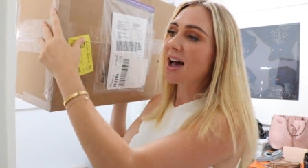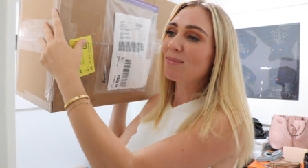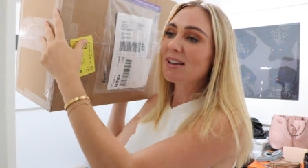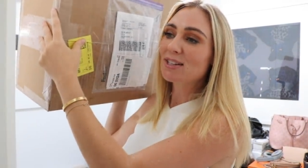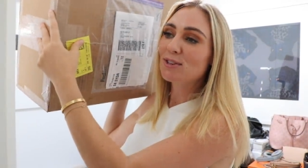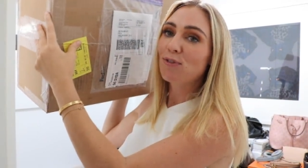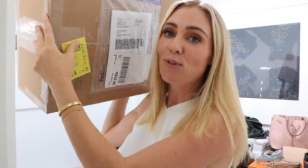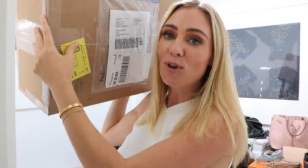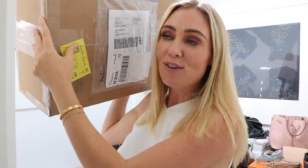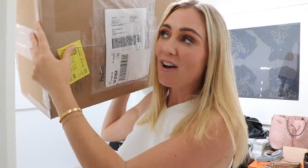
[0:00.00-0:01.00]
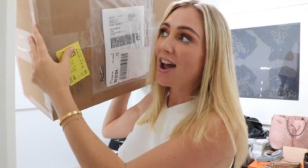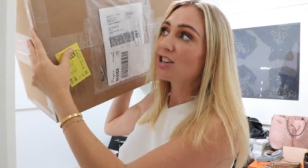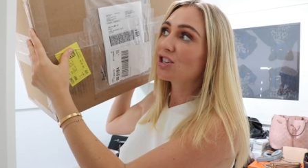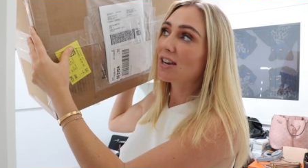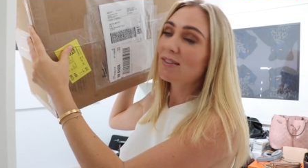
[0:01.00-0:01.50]
um, it's for if I
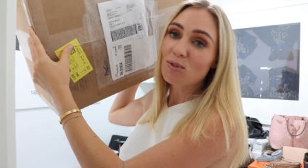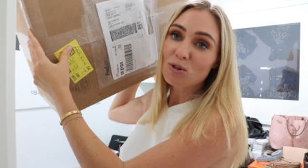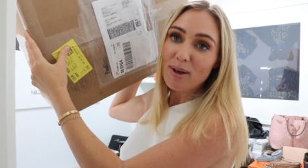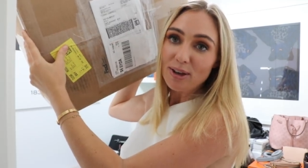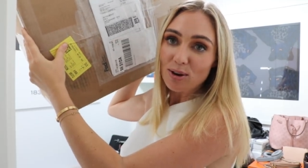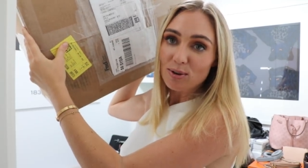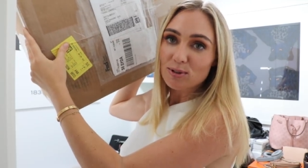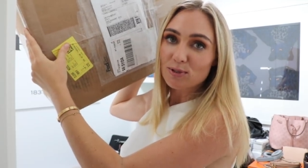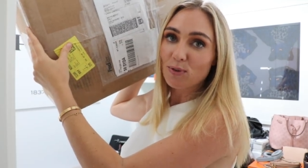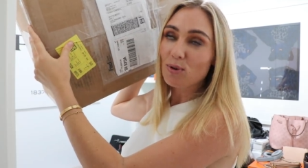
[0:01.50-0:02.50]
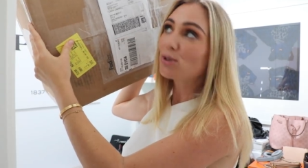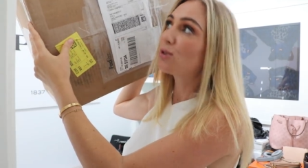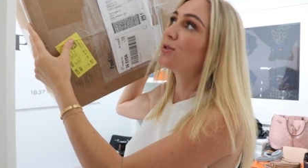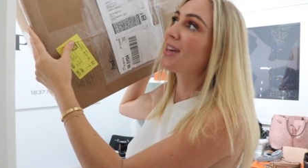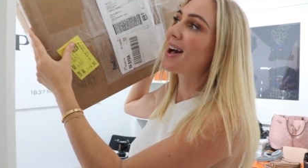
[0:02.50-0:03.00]
achieve all my goals for
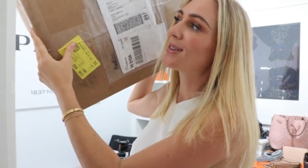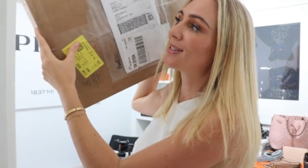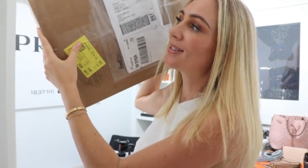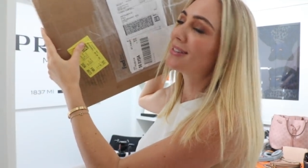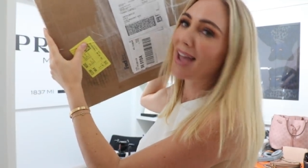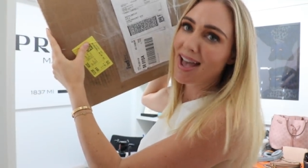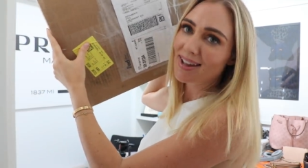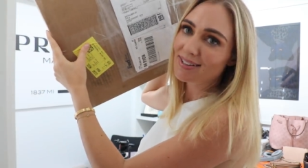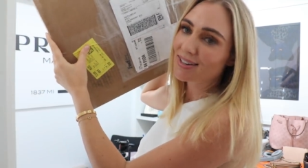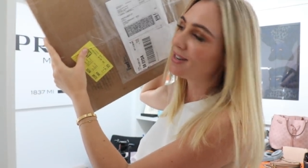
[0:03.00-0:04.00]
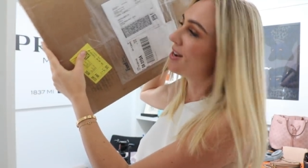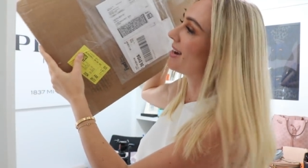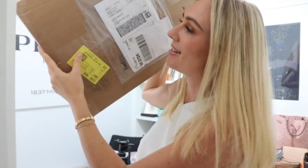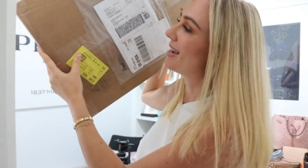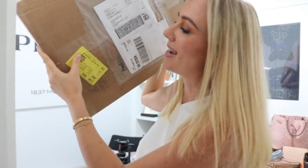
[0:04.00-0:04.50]
two thousand
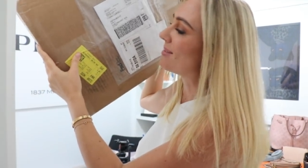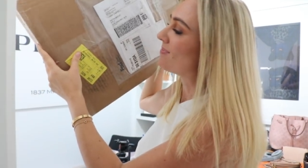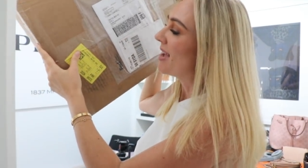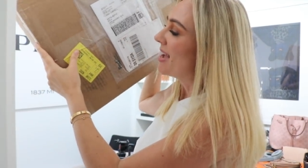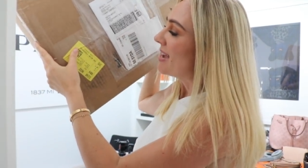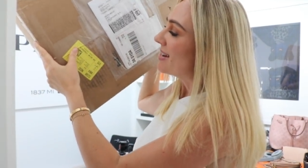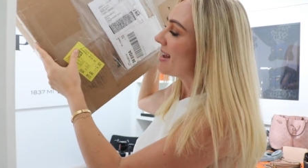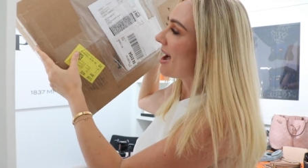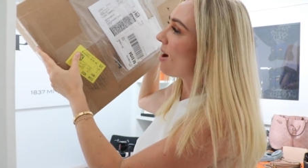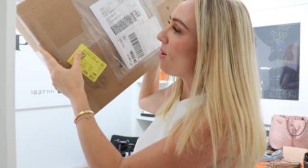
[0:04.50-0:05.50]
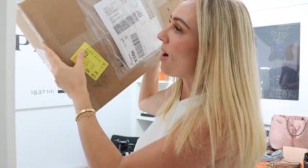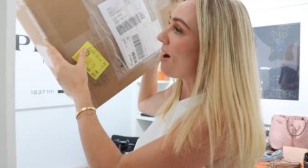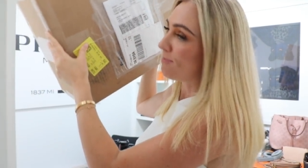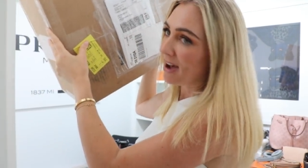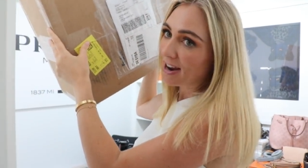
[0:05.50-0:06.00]
nineteen. Now
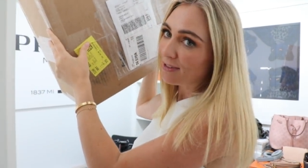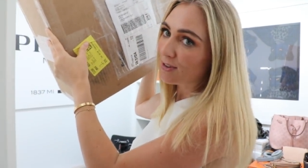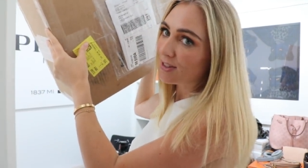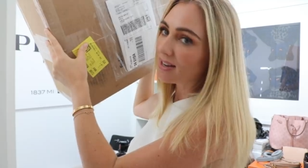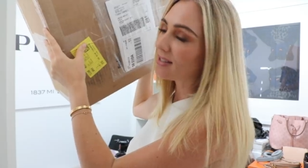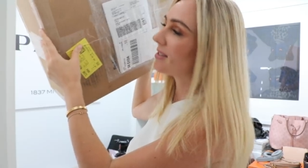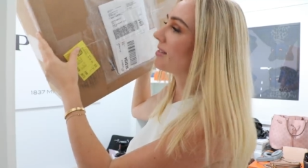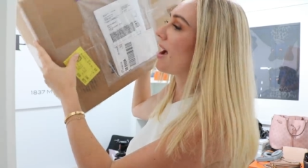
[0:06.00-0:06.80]
I paid for this.